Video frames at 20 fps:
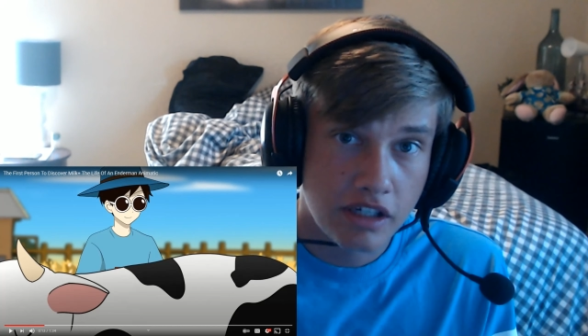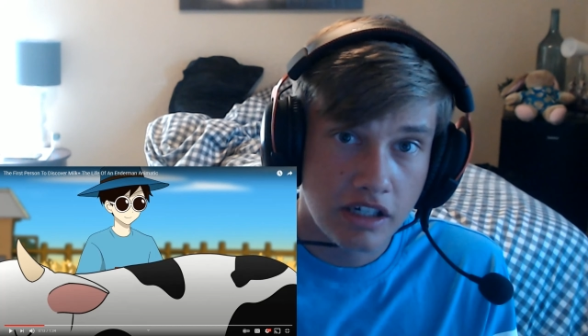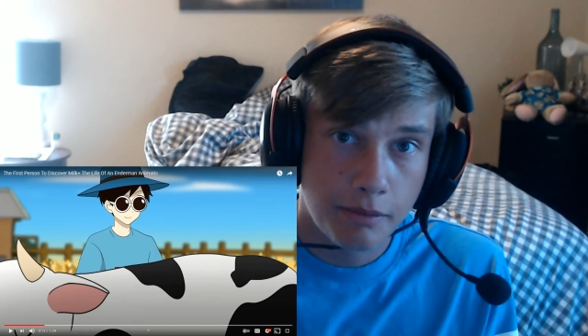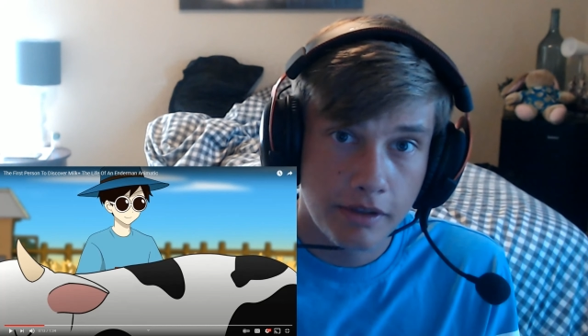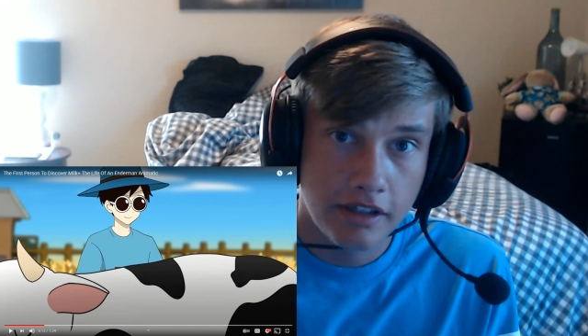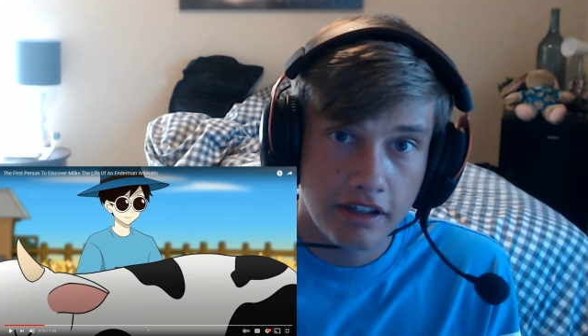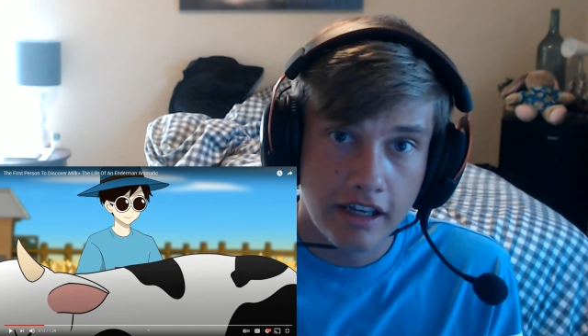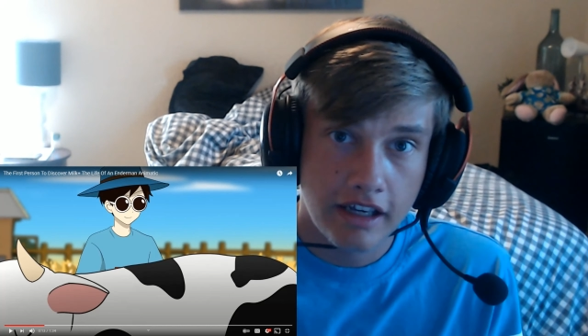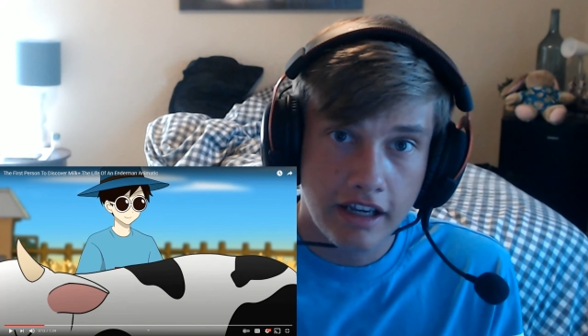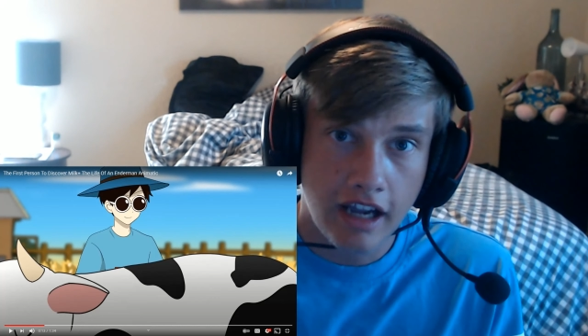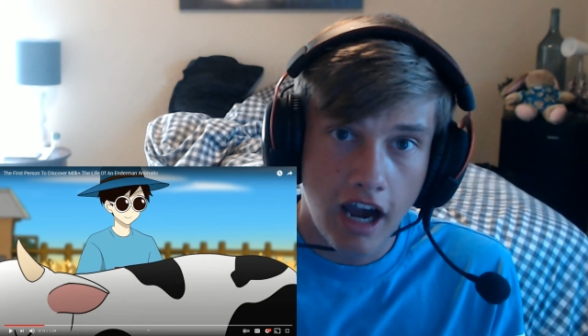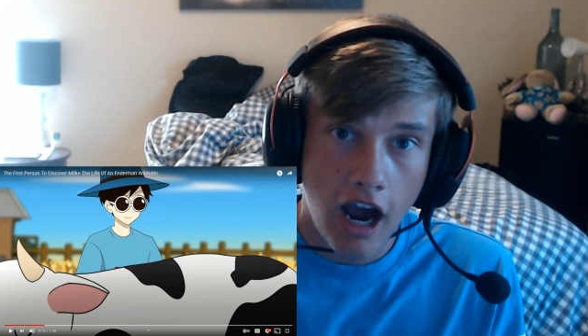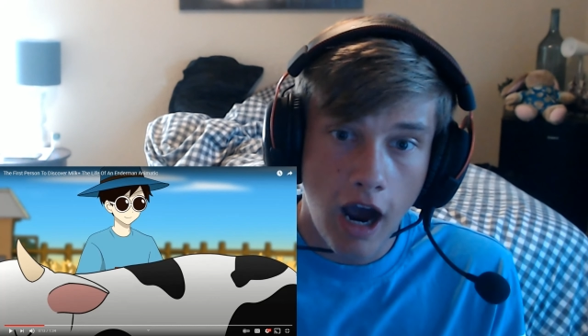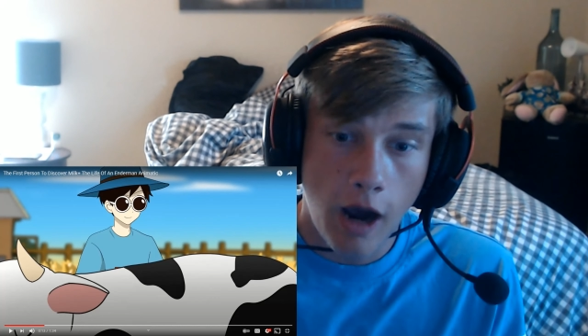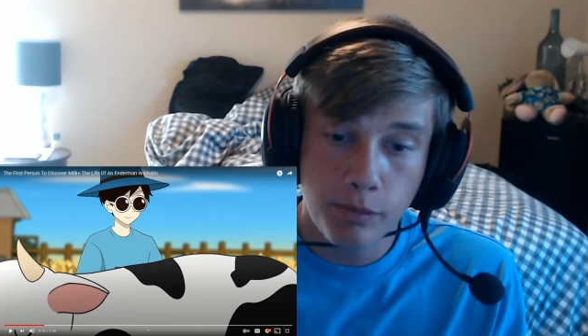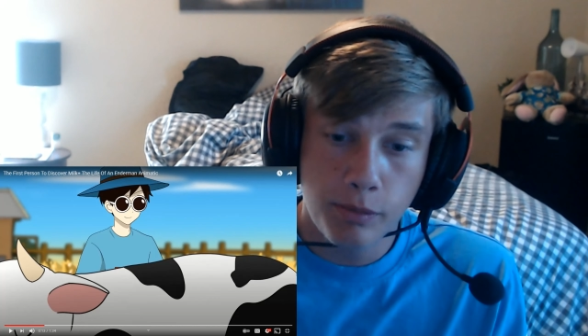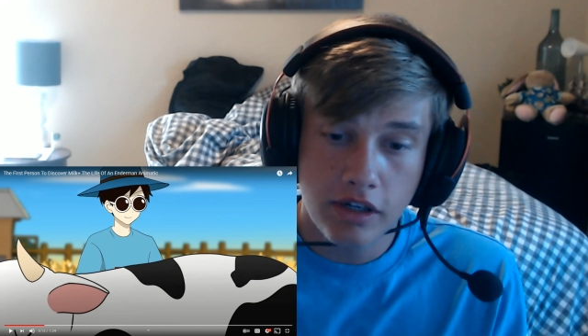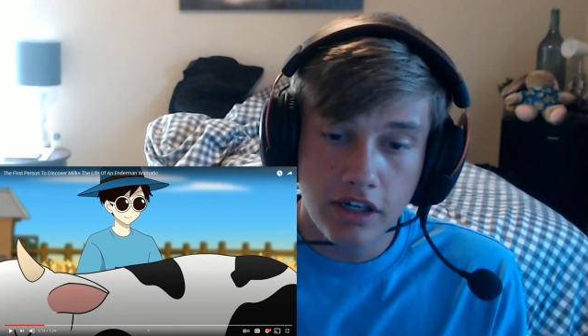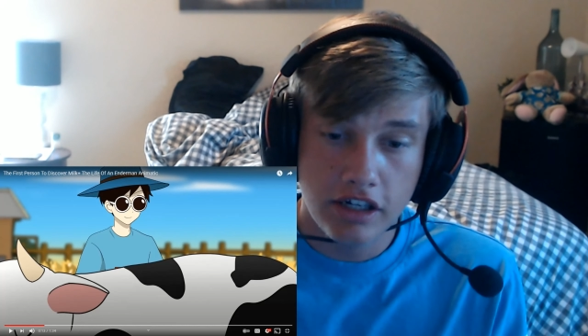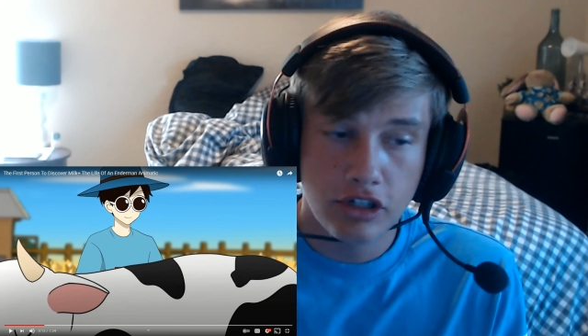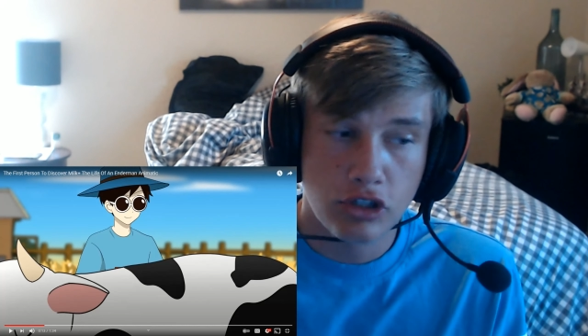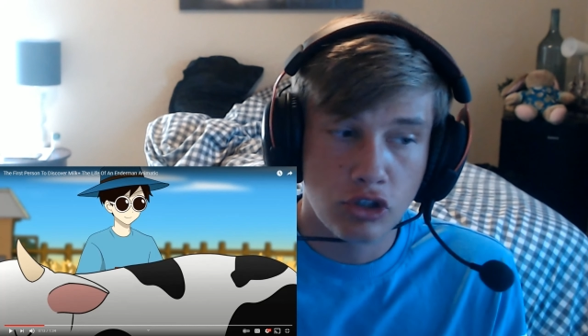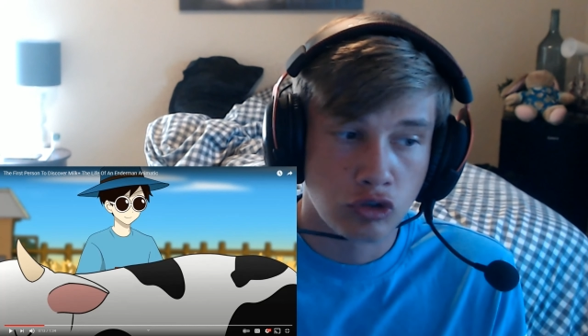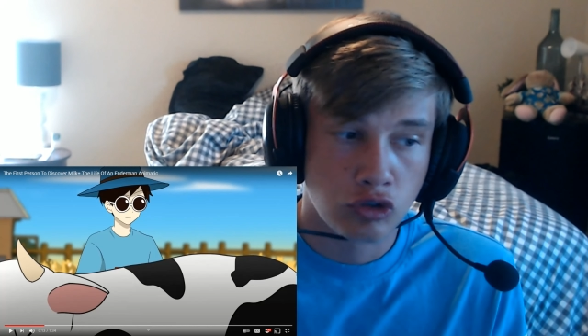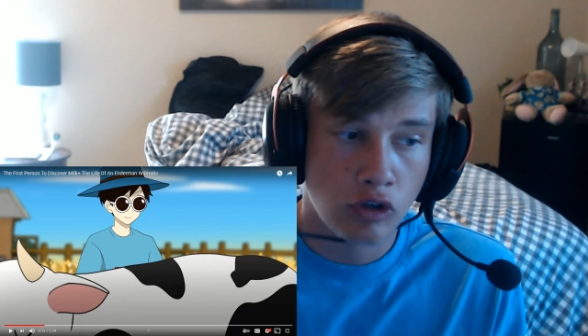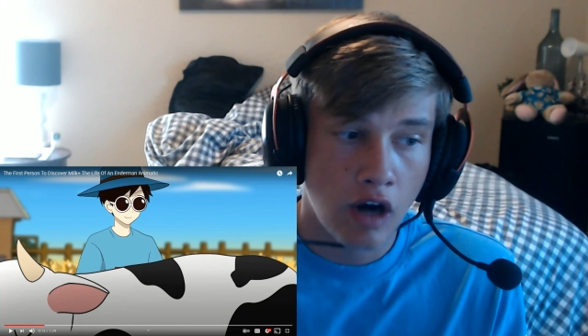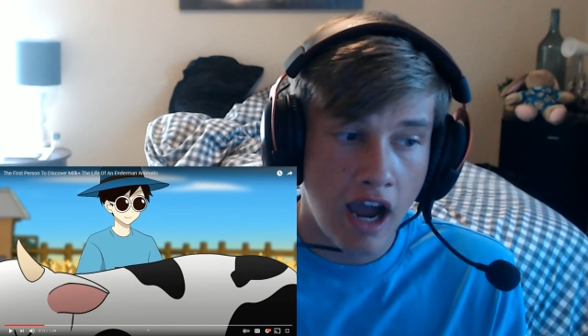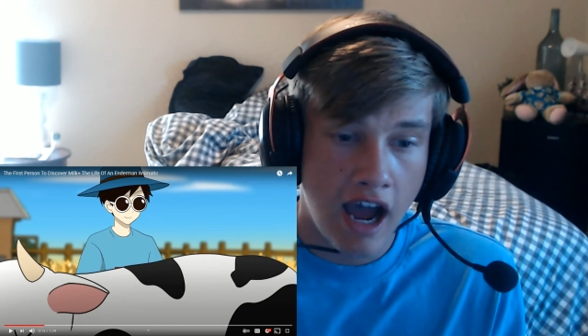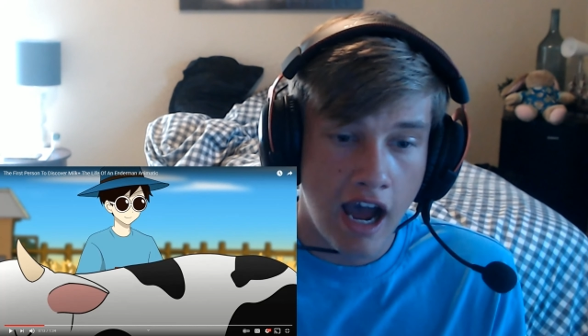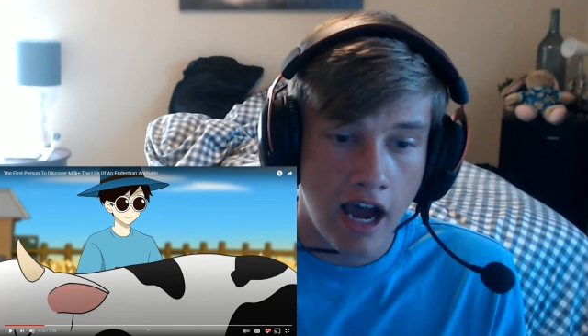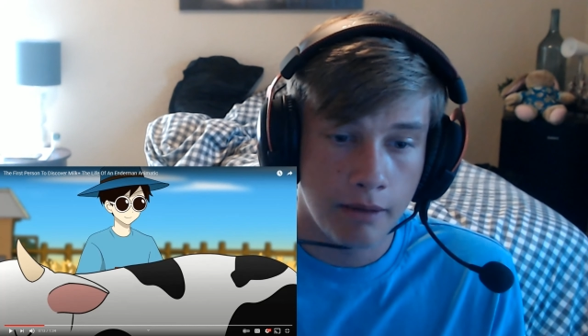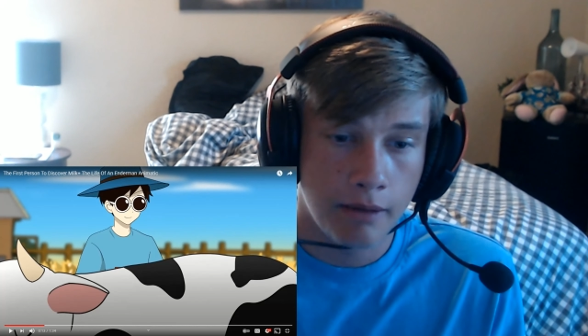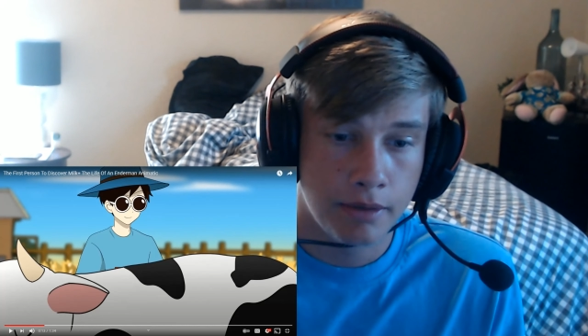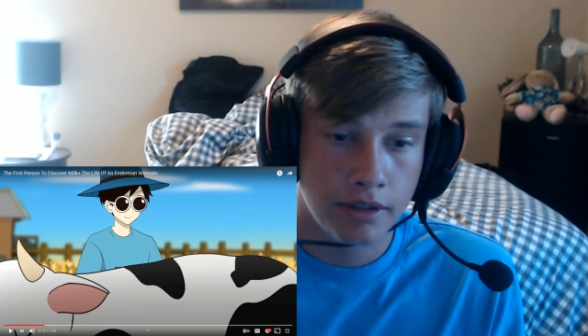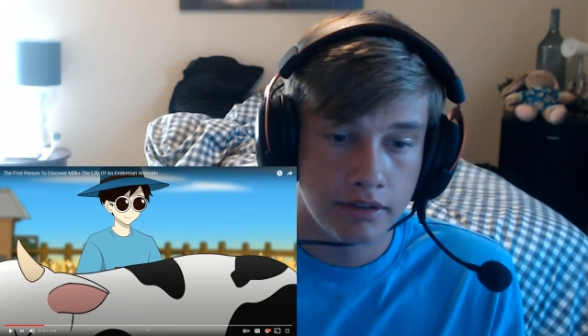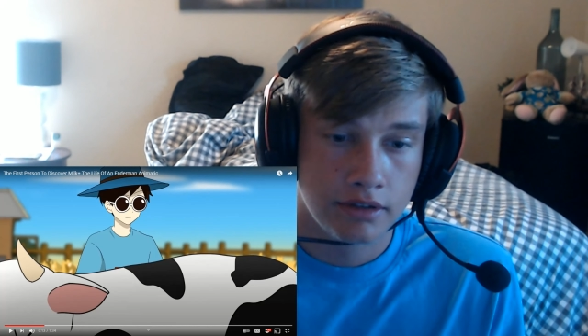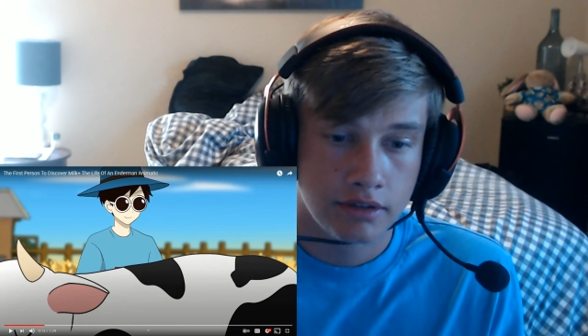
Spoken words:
like, I'm going to grab